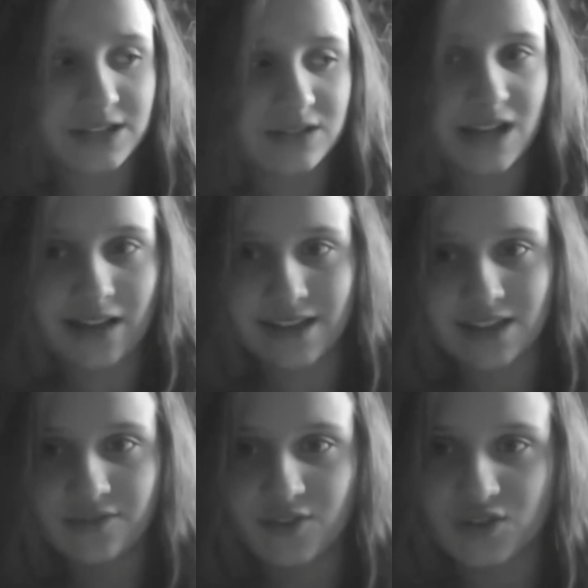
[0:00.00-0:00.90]
So I got
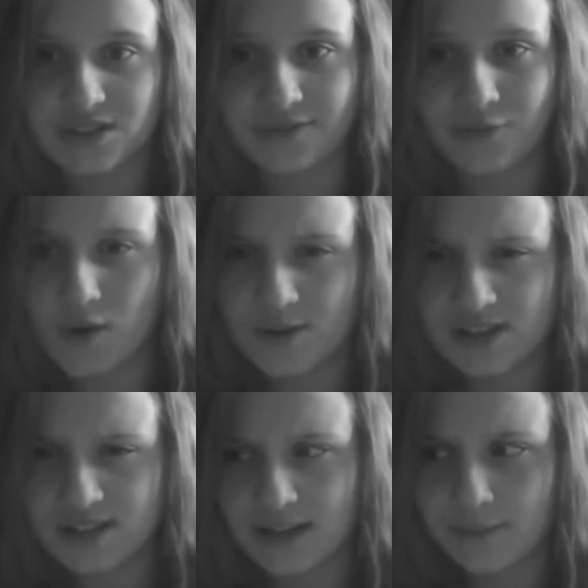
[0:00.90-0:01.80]
like the first 4
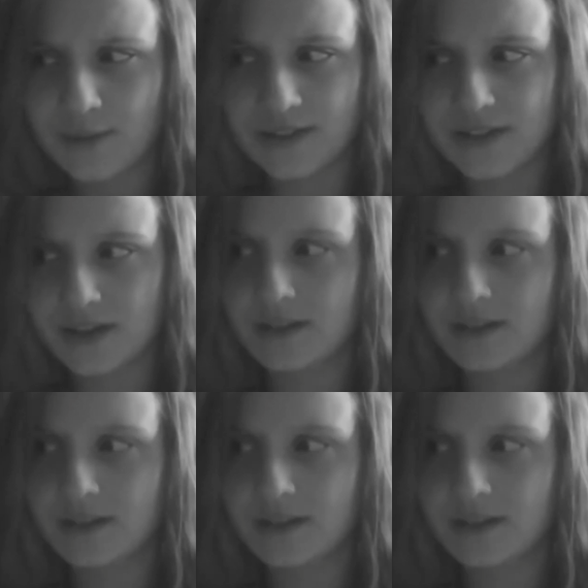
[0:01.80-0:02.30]
books, and I bought the